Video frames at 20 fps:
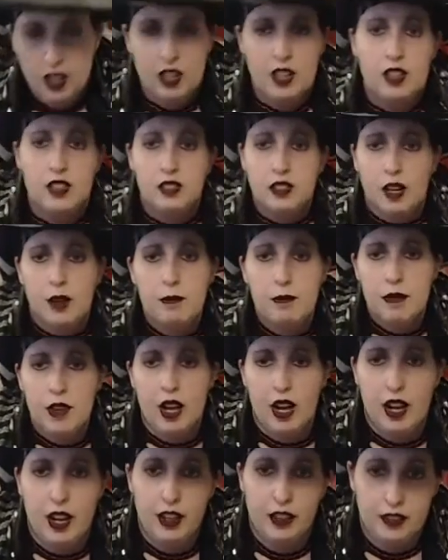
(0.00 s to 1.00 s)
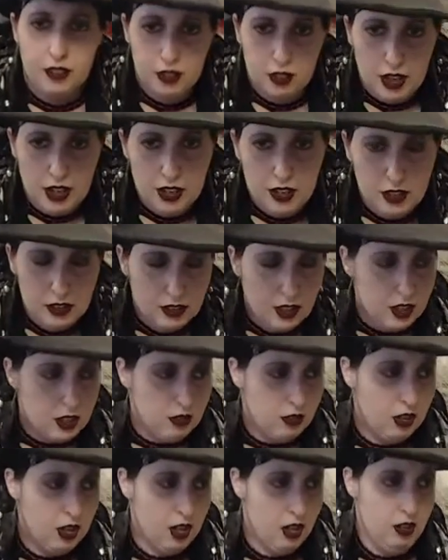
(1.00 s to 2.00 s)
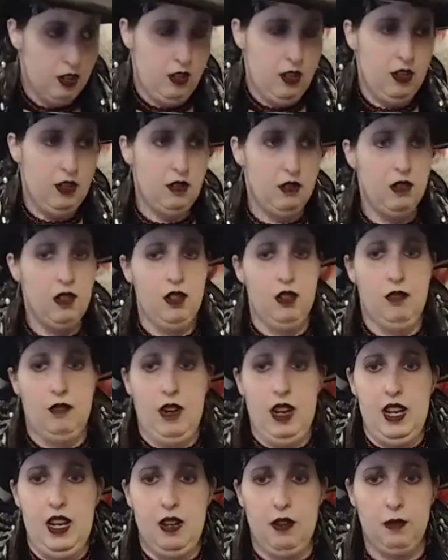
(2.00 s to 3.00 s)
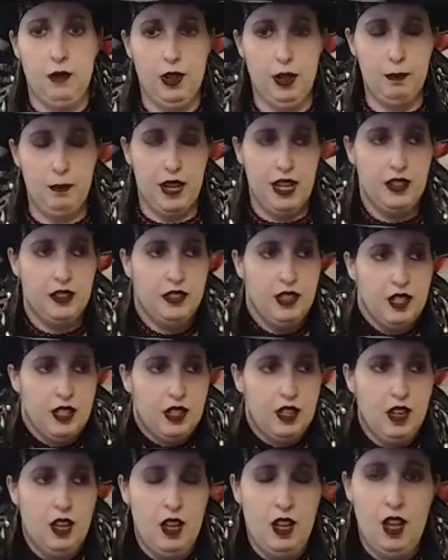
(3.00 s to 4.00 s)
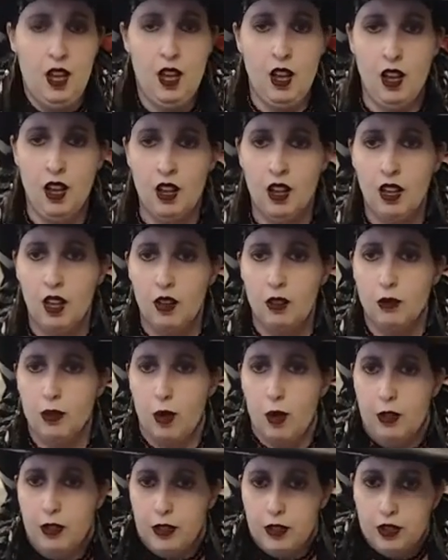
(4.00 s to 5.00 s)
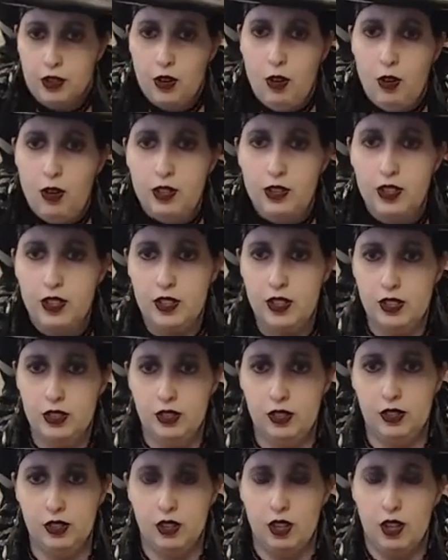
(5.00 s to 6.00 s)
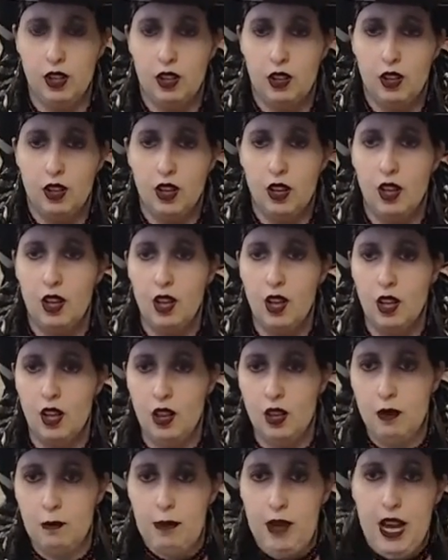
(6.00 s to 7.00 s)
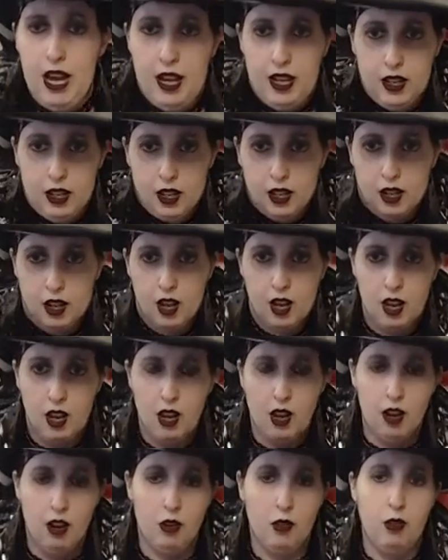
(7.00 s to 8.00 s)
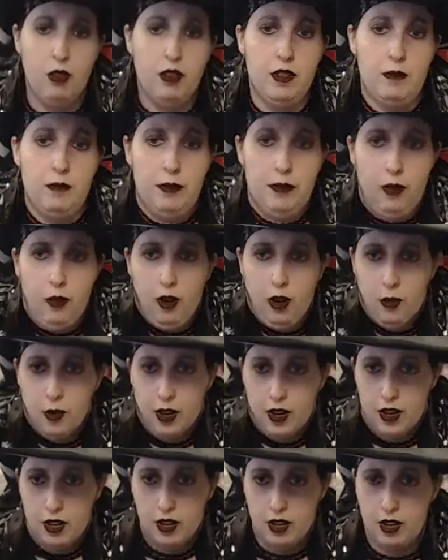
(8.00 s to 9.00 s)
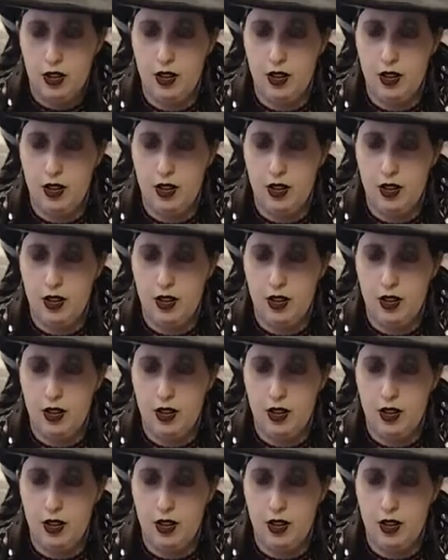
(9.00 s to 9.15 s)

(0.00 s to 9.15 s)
Some stretches that you can do, right? Real basic. Roll the shoulders back, roll them forward,